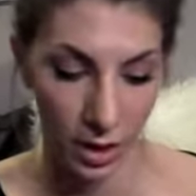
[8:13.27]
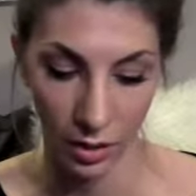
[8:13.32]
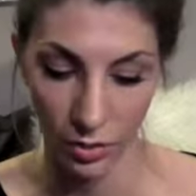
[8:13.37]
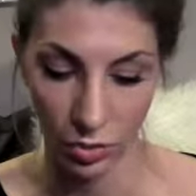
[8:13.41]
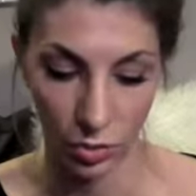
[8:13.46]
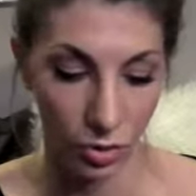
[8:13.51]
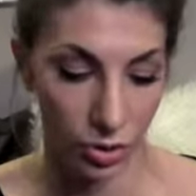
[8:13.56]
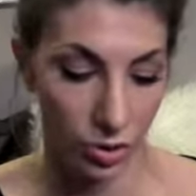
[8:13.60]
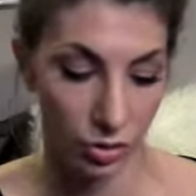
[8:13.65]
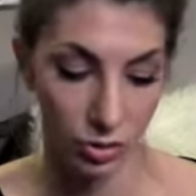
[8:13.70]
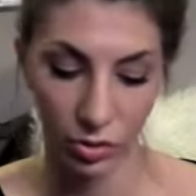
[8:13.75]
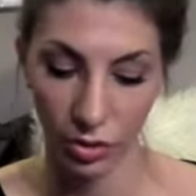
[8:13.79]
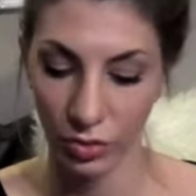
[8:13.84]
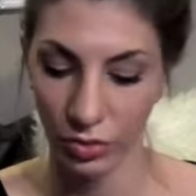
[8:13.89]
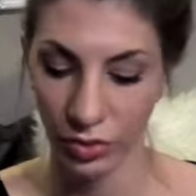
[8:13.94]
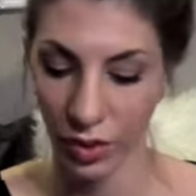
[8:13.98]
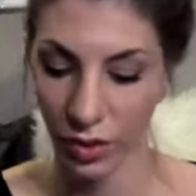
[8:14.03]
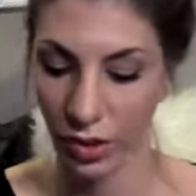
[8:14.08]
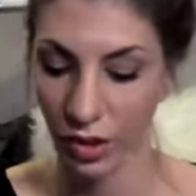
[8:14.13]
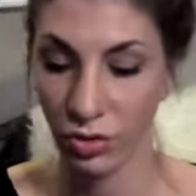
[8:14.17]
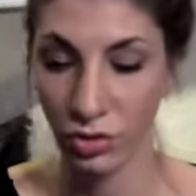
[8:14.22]
a traditional
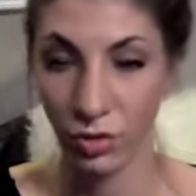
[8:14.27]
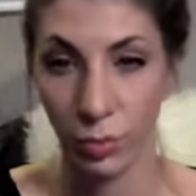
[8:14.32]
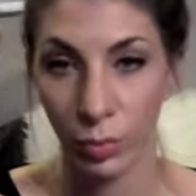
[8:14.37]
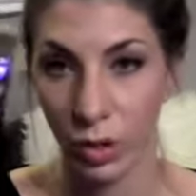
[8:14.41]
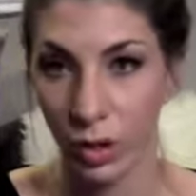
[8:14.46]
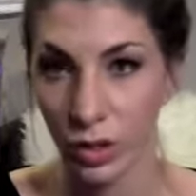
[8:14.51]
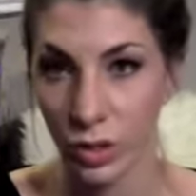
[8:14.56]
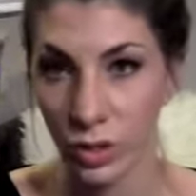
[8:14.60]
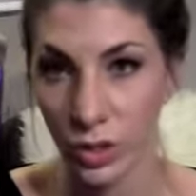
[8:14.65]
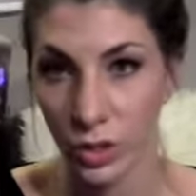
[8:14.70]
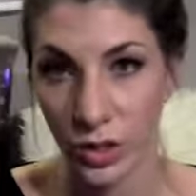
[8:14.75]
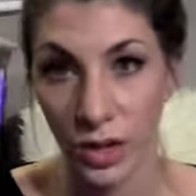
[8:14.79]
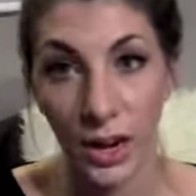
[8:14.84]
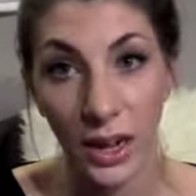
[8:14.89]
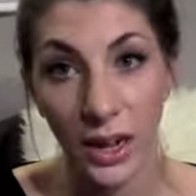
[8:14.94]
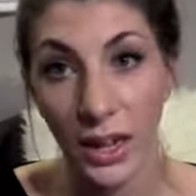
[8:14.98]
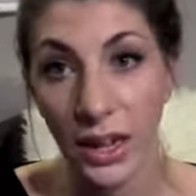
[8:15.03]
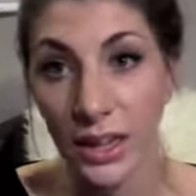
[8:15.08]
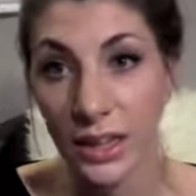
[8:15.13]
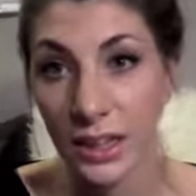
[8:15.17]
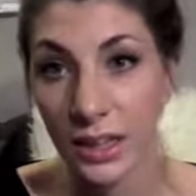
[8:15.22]
foundation brush,
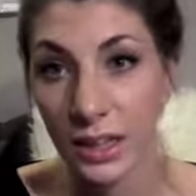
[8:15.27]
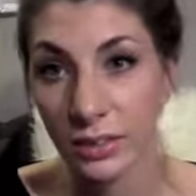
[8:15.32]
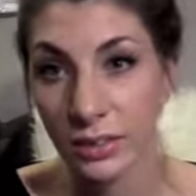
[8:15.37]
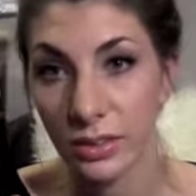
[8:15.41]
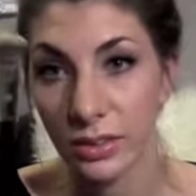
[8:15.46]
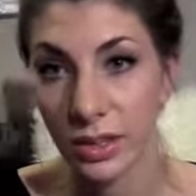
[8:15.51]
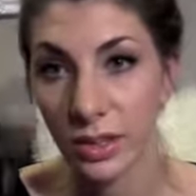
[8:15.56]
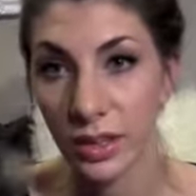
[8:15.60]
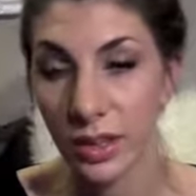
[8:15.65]
and I like this.